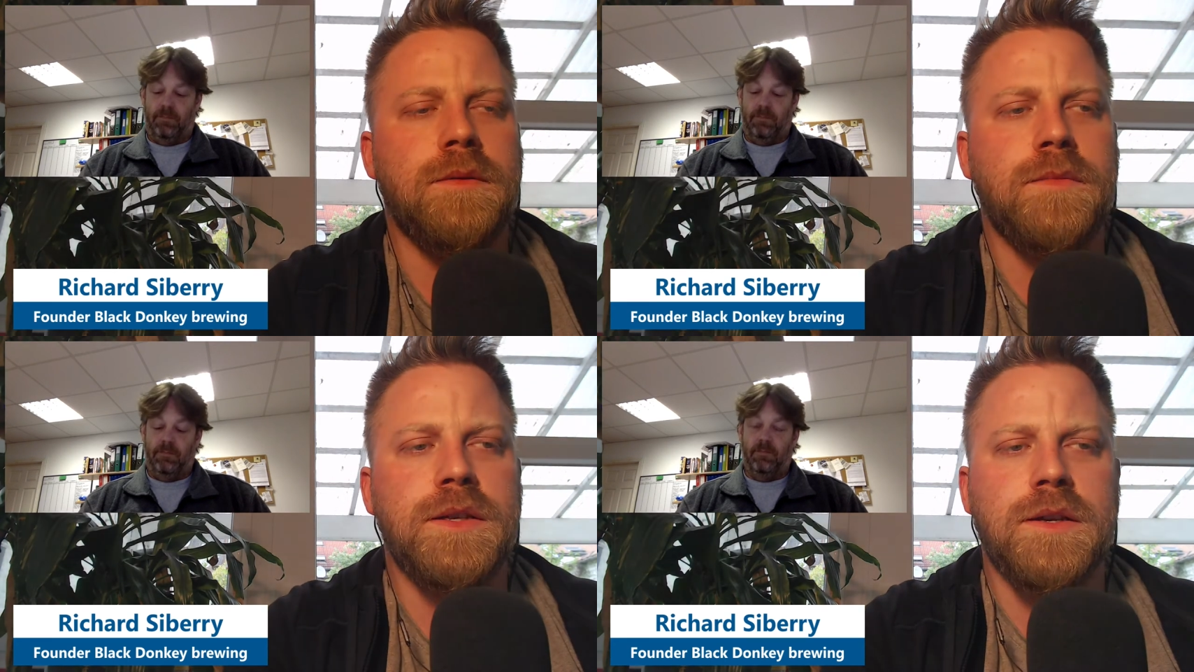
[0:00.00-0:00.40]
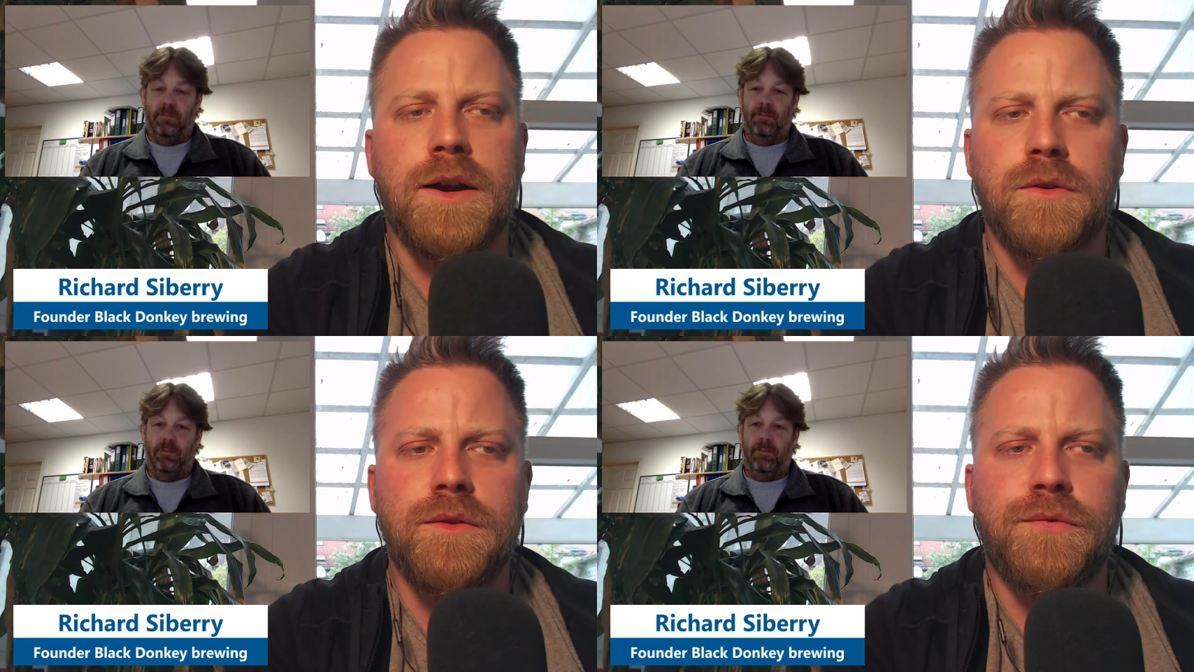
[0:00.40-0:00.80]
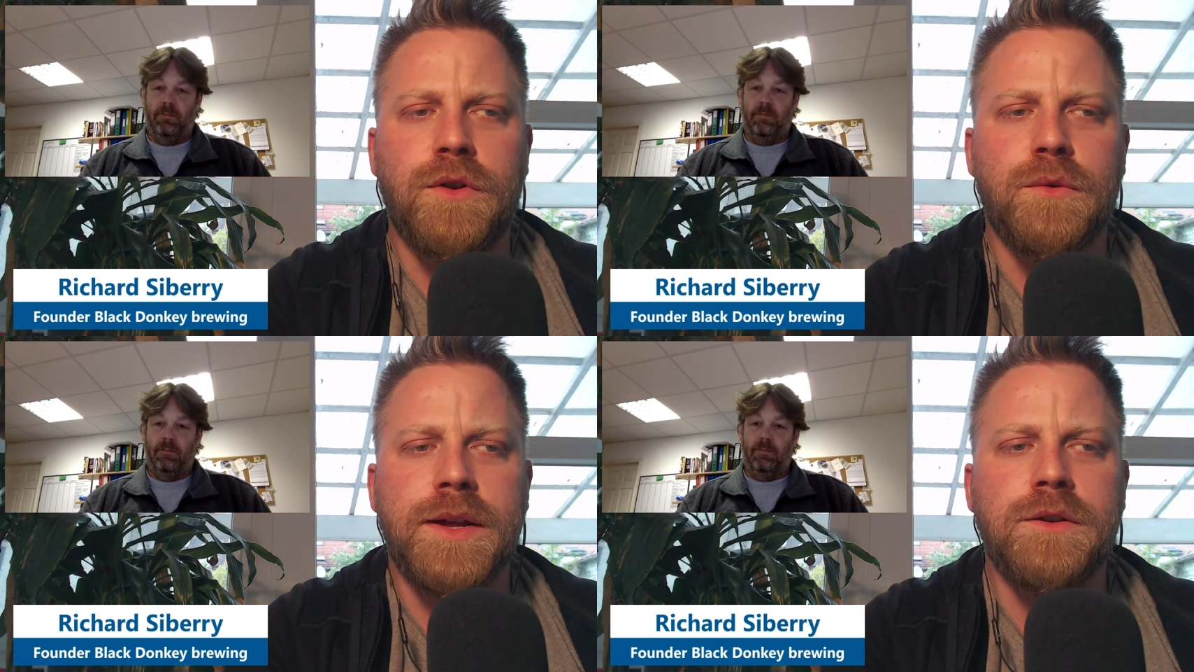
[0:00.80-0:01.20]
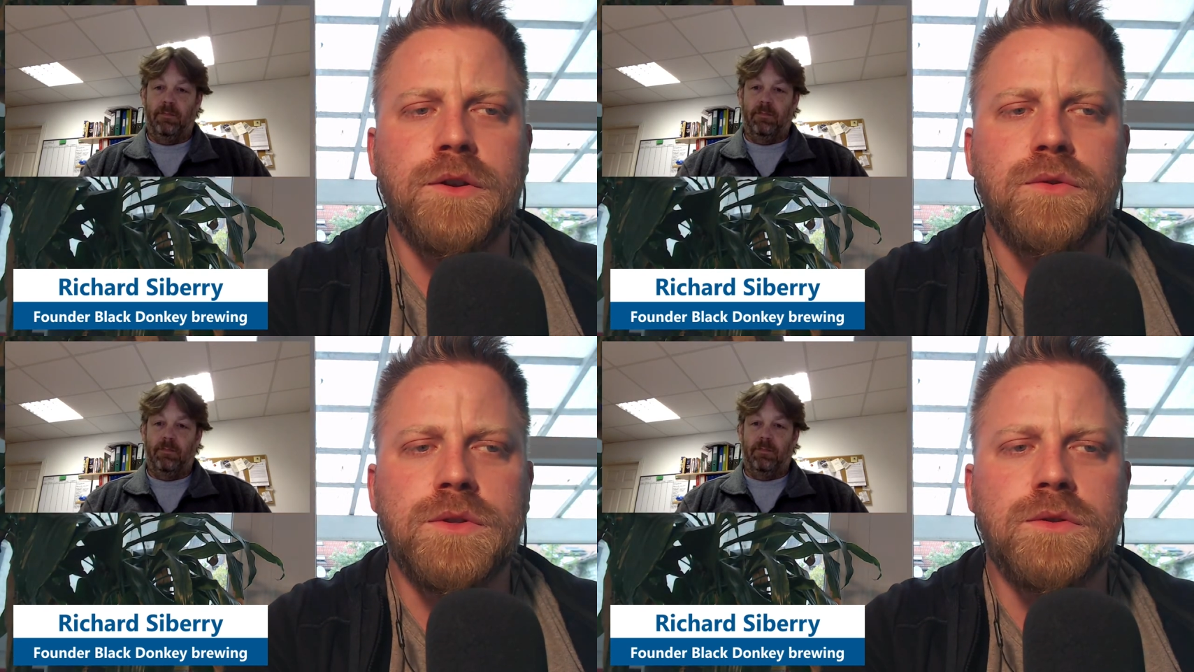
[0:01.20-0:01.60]
Speaker 1: Is Ireland following
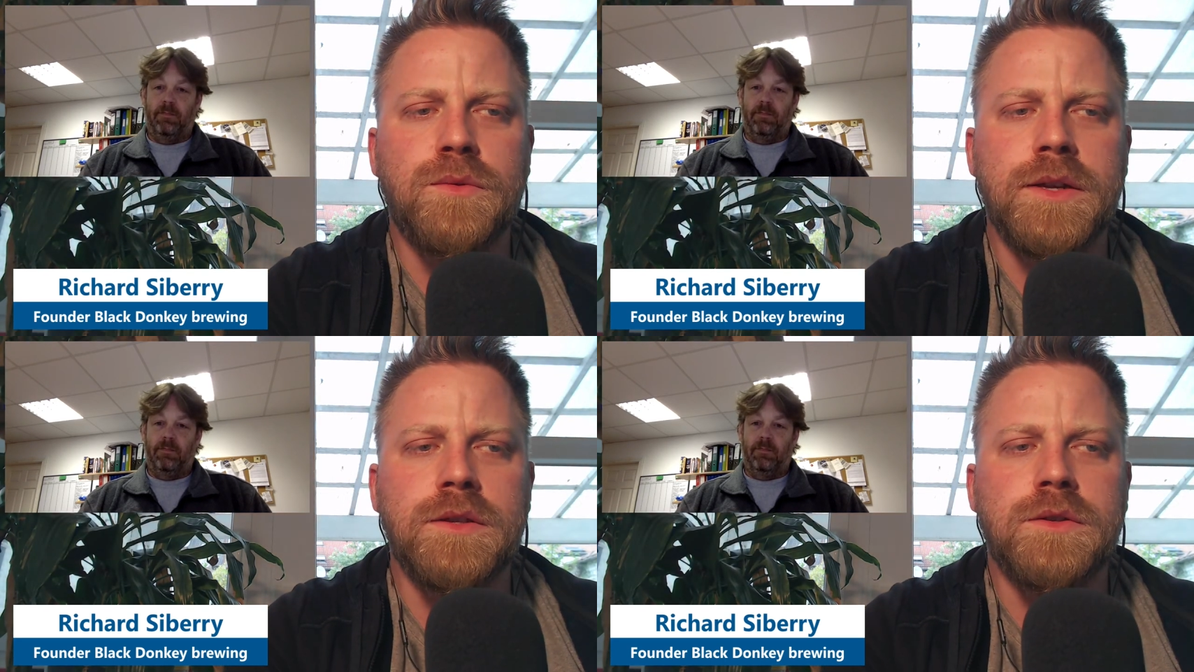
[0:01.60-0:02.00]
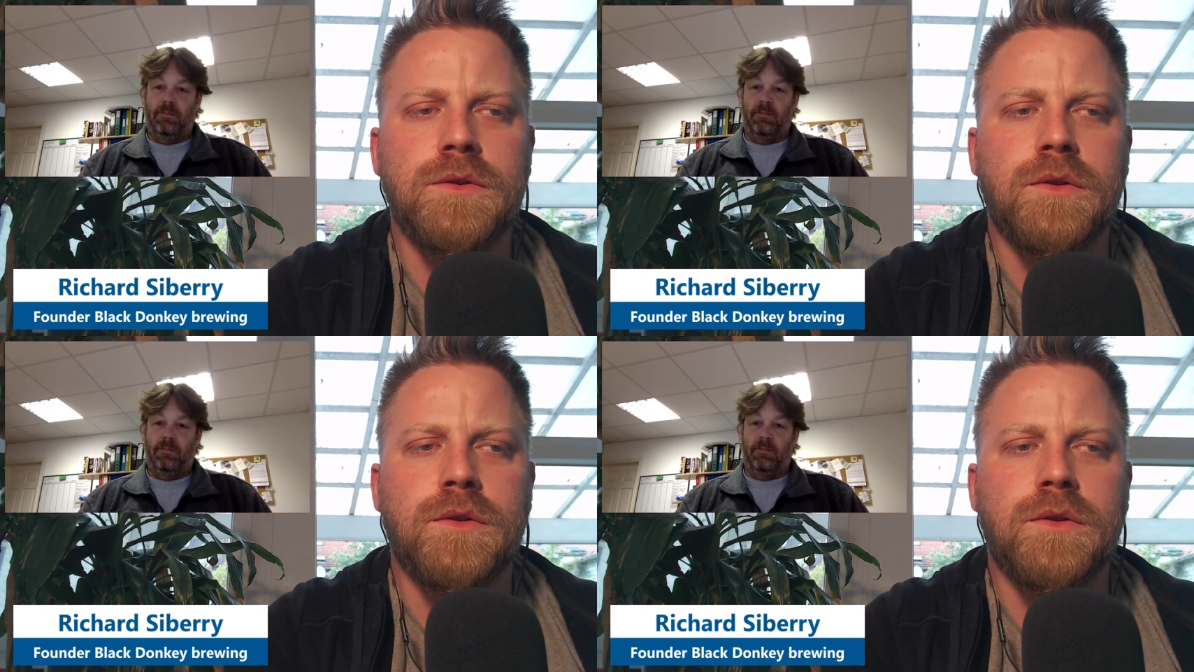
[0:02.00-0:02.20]
those trends, or